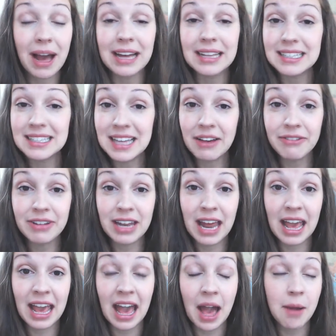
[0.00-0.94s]
at 7
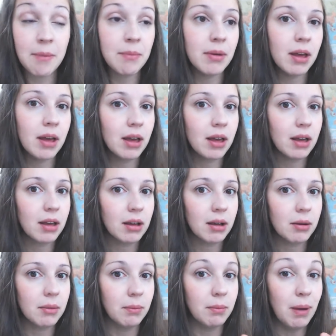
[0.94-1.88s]
a.m.,
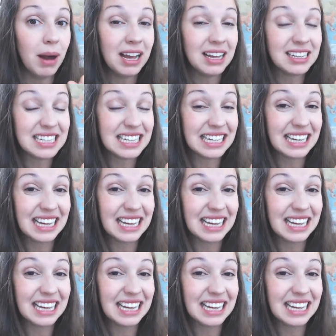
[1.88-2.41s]
but